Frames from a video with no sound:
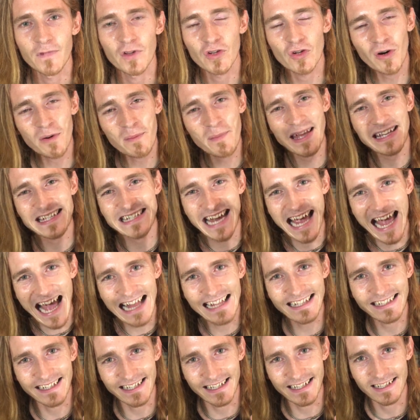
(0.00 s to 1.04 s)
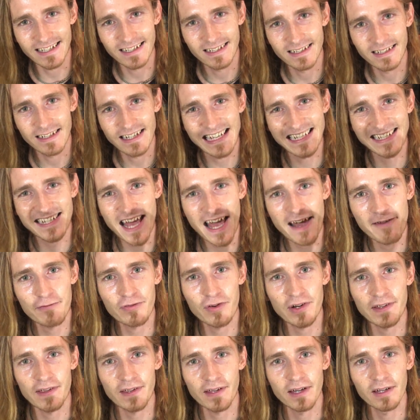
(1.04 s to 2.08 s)
Your mentality is
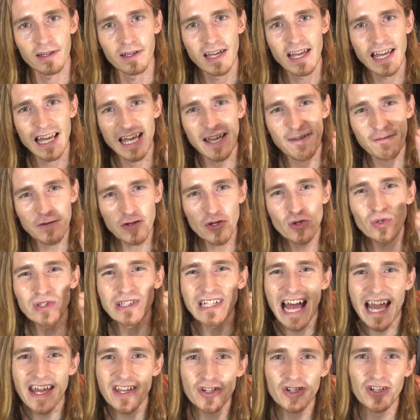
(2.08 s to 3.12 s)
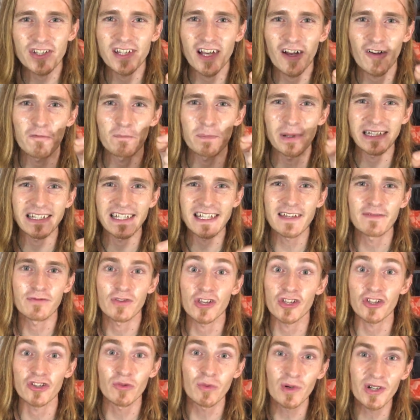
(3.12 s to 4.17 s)
everything. If you let yourself believe
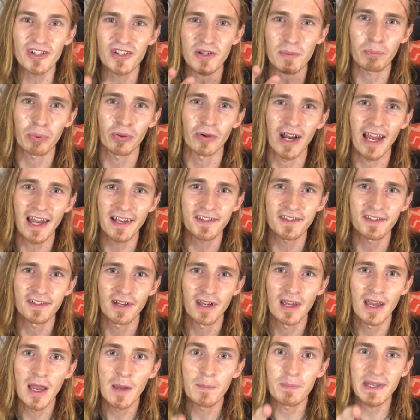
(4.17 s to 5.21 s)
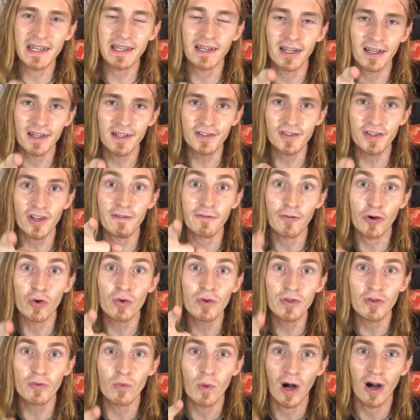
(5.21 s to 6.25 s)
that you are depressed because of
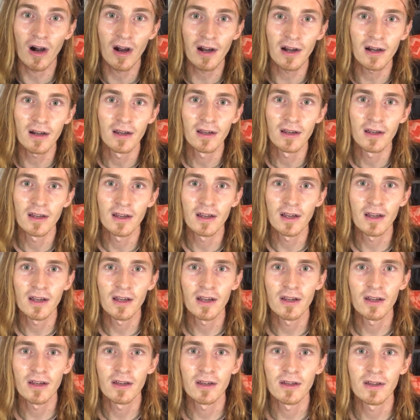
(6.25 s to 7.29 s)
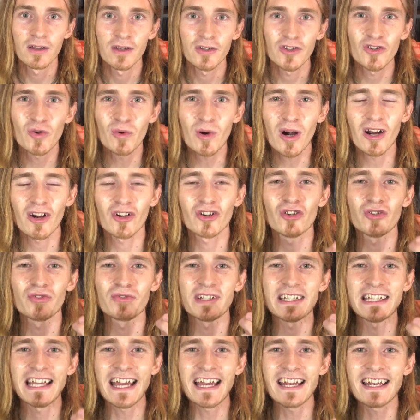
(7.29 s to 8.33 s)
who you are
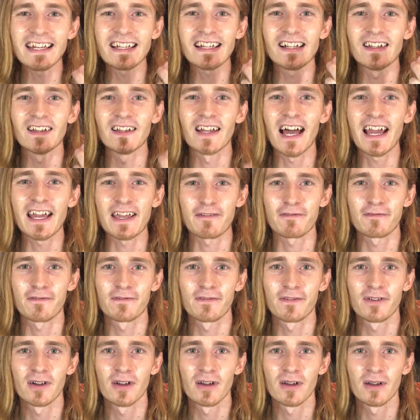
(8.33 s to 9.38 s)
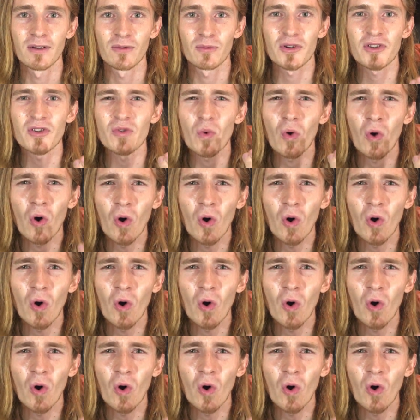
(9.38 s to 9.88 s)
creating a life where you